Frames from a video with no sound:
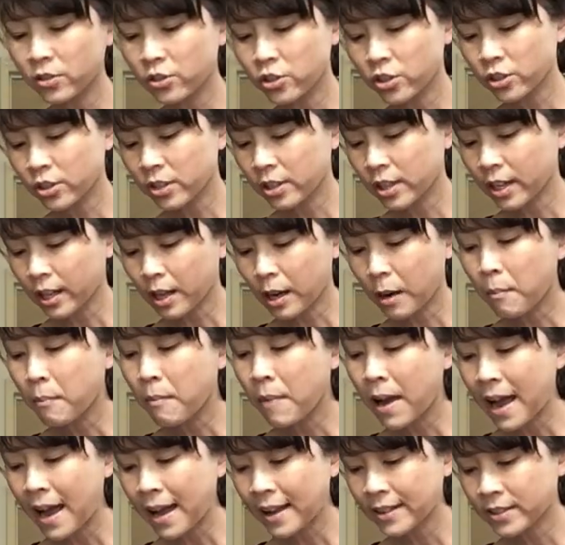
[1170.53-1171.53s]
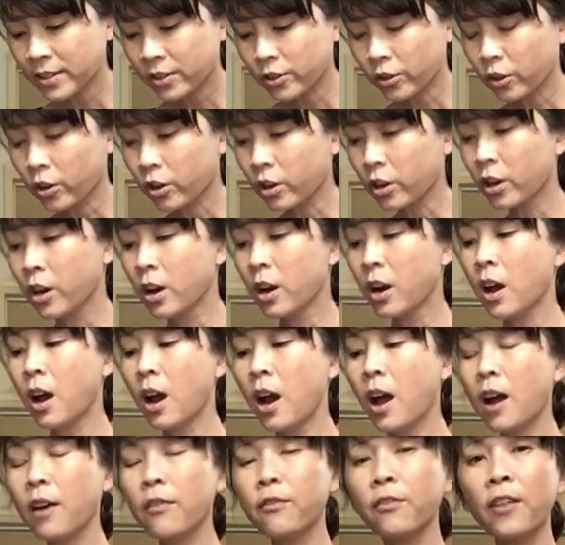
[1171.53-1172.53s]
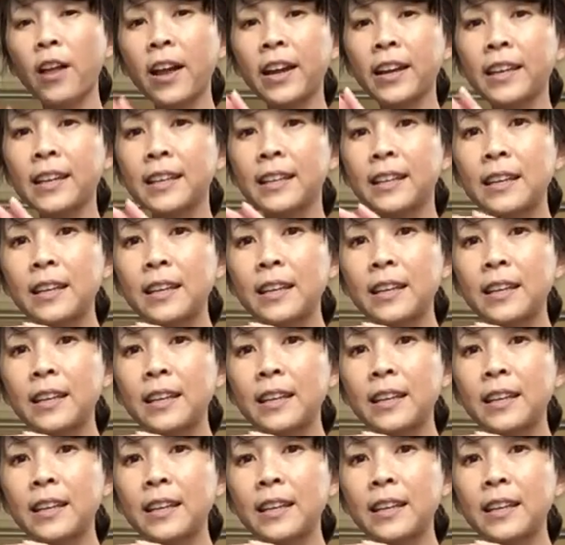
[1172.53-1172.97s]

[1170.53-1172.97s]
just like a master of like